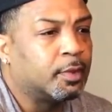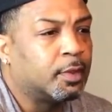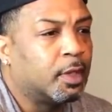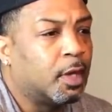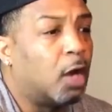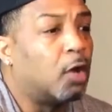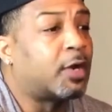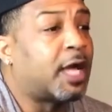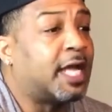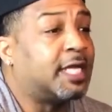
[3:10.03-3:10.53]

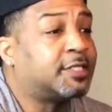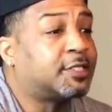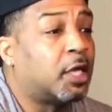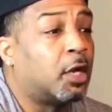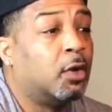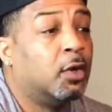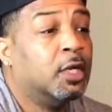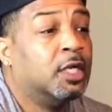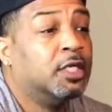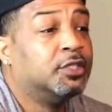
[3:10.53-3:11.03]
Okay,
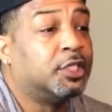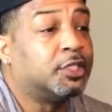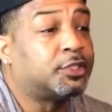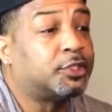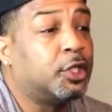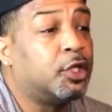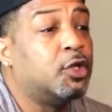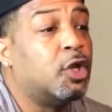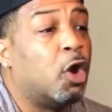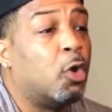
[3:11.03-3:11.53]
so just
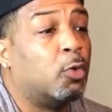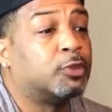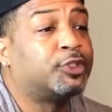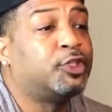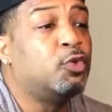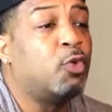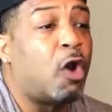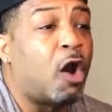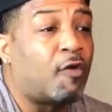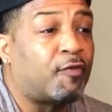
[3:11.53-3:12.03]
so you know, it was
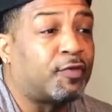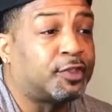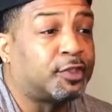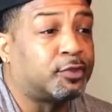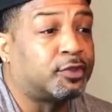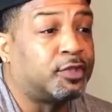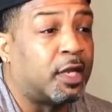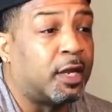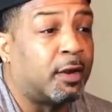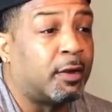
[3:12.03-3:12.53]
2
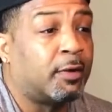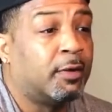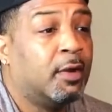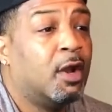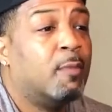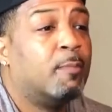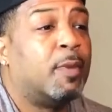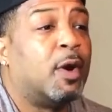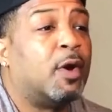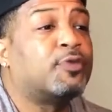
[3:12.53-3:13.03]
officers there.
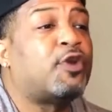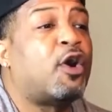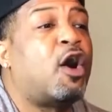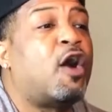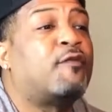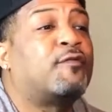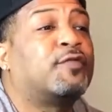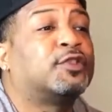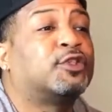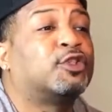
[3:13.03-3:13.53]
Both
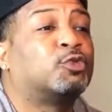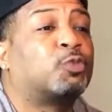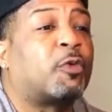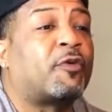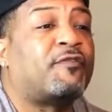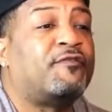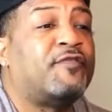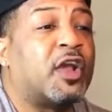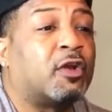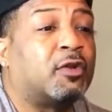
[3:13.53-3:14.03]
officers were
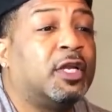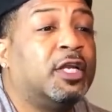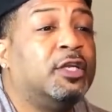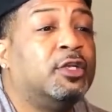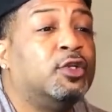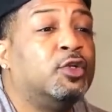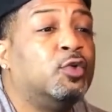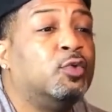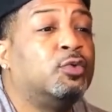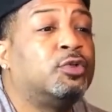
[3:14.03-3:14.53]
fairly
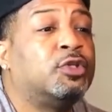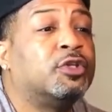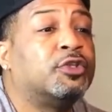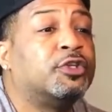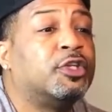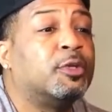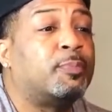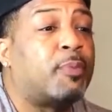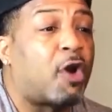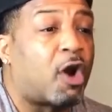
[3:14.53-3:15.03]
new to
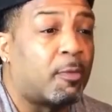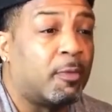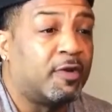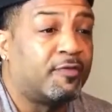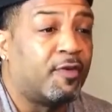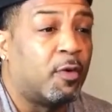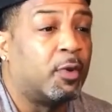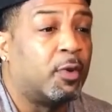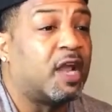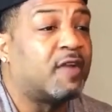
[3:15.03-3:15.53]
the
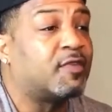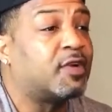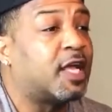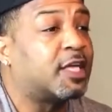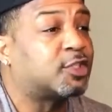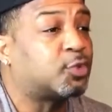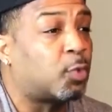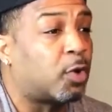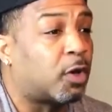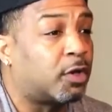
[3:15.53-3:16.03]
department, for whatever
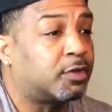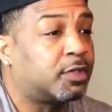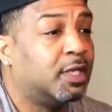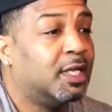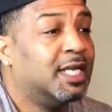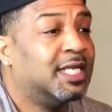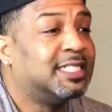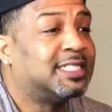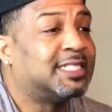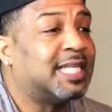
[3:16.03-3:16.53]
that's worth.
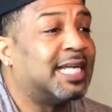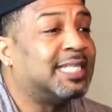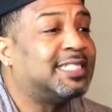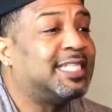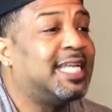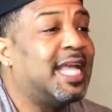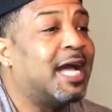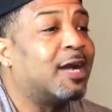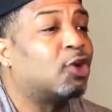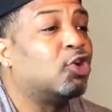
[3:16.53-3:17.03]

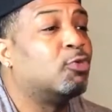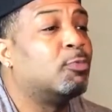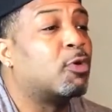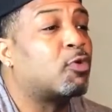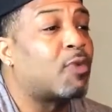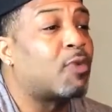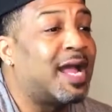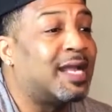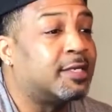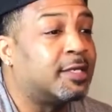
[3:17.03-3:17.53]
Santiago
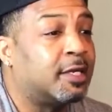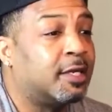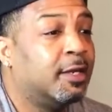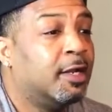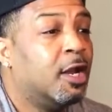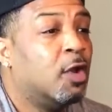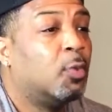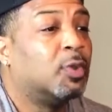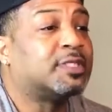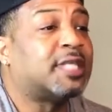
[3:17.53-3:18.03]
Miranda
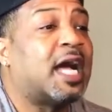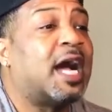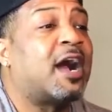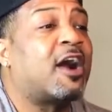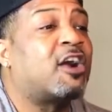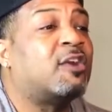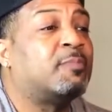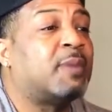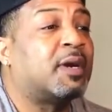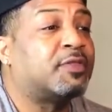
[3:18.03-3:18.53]
was
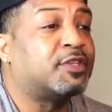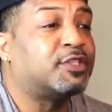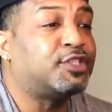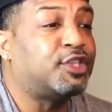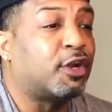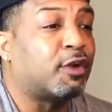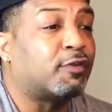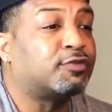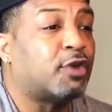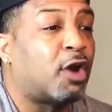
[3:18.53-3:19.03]
hired by the
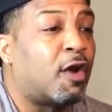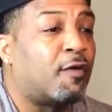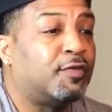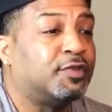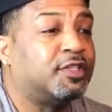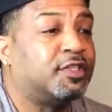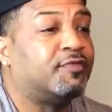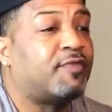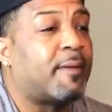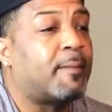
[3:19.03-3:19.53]
sheriff's
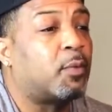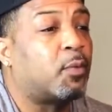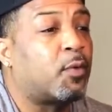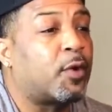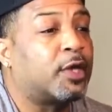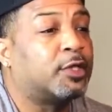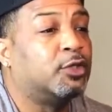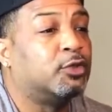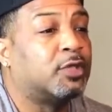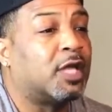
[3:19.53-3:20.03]
office in
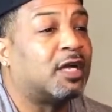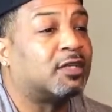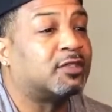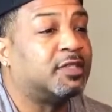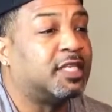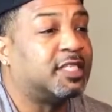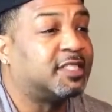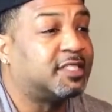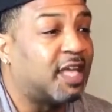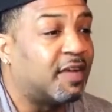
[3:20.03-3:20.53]
February
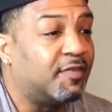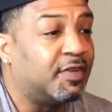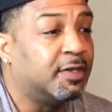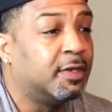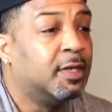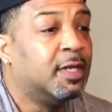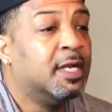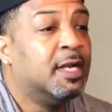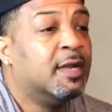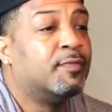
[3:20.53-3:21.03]

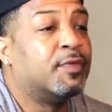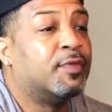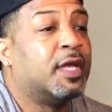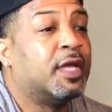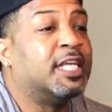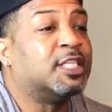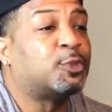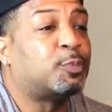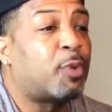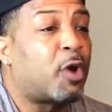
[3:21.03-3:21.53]
2007.
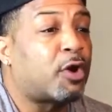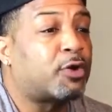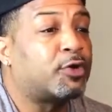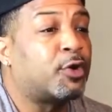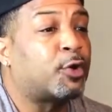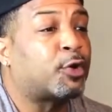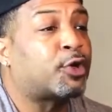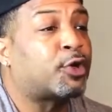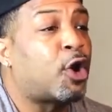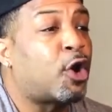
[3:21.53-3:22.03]
His
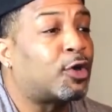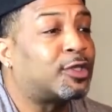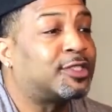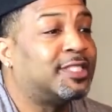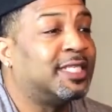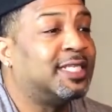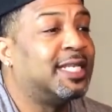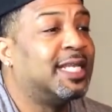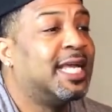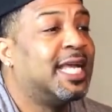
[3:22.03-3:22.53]
partner,
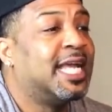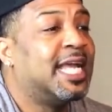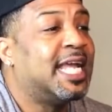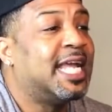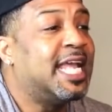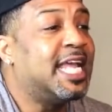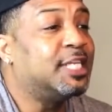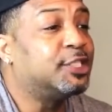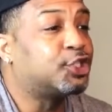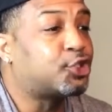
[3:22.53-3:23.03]
Carson
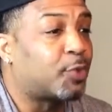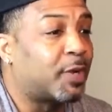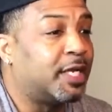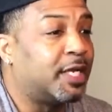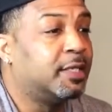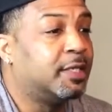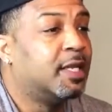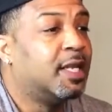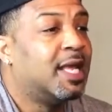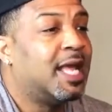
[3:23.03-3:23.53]

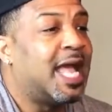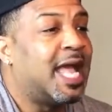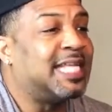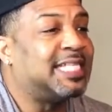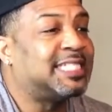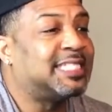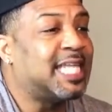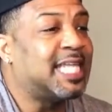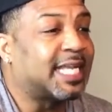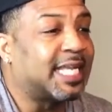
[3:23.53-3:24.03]
Hendren, a
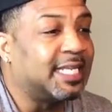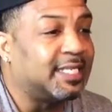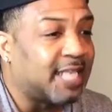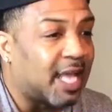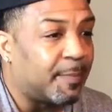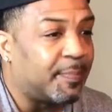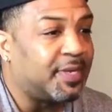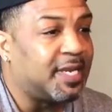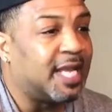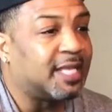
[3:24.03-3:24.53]
second
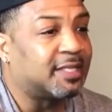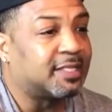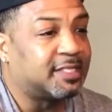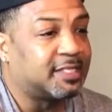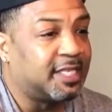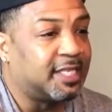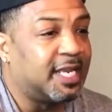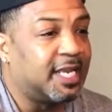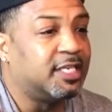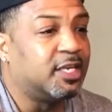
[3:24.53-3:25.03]
deputy at the
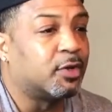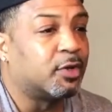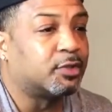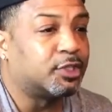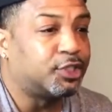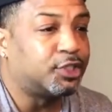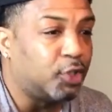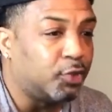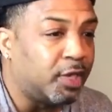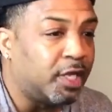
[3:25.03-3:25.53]
scene during the
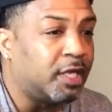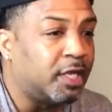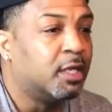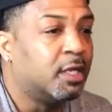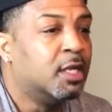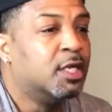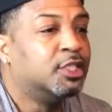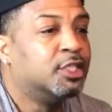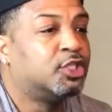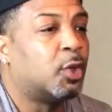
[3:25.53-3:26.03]
shooting,
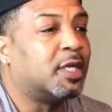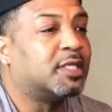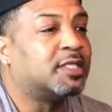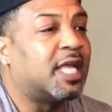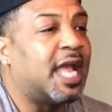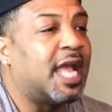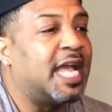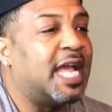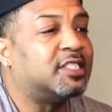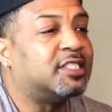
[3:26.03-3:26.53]
joined
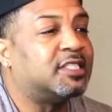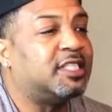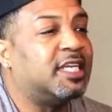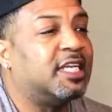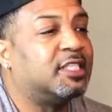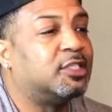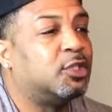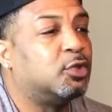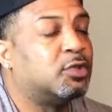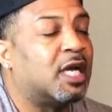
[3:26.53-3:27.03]
the agency
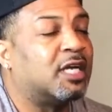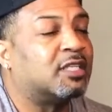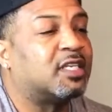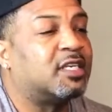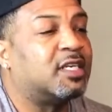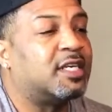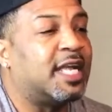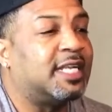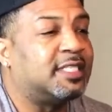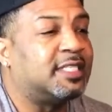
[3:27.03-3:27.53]
in
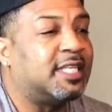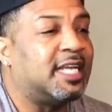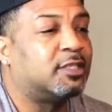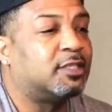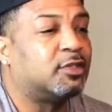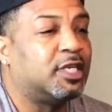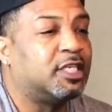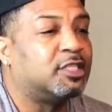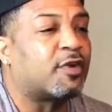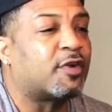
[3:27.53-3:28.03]
2018. So
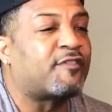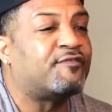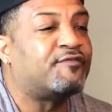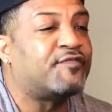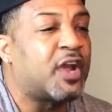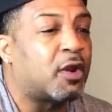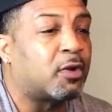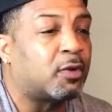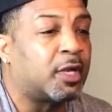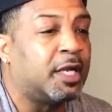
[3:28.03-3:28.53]
these are
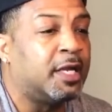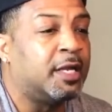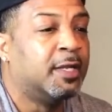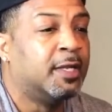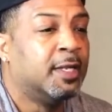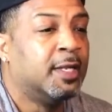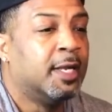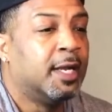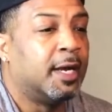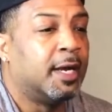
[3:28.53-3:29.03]
fairly
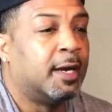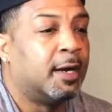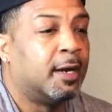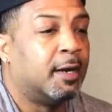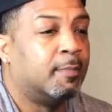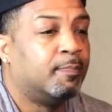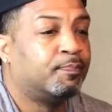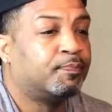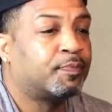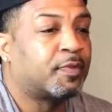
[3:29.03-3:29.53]

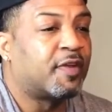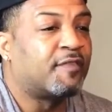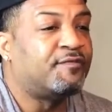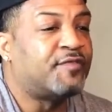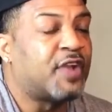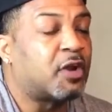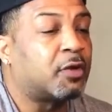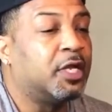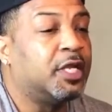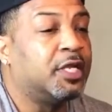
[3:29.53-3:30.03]

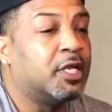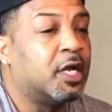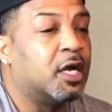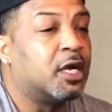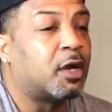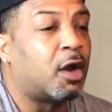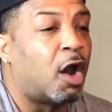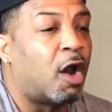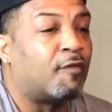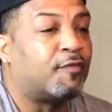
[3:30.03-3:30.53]

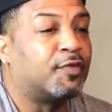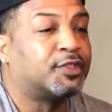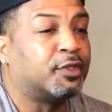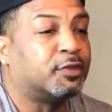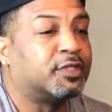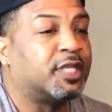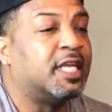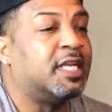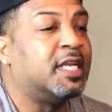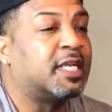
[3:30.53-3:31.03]
young
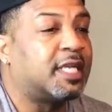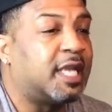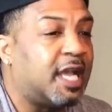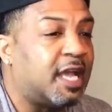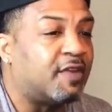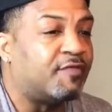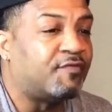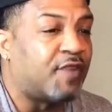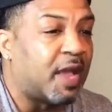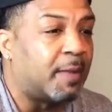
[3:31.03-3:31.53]
officers. And
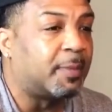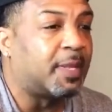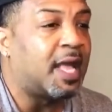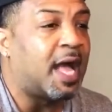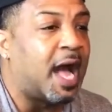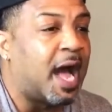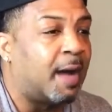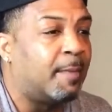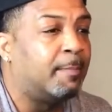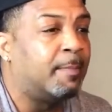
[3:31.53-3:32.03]
again, family,
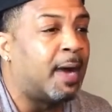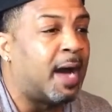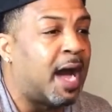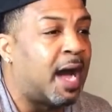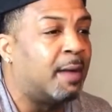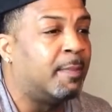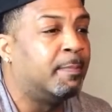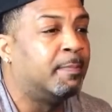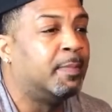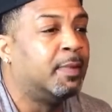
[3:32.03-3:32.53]

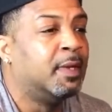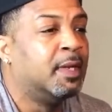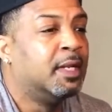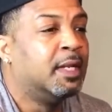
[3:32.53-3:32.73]
I'm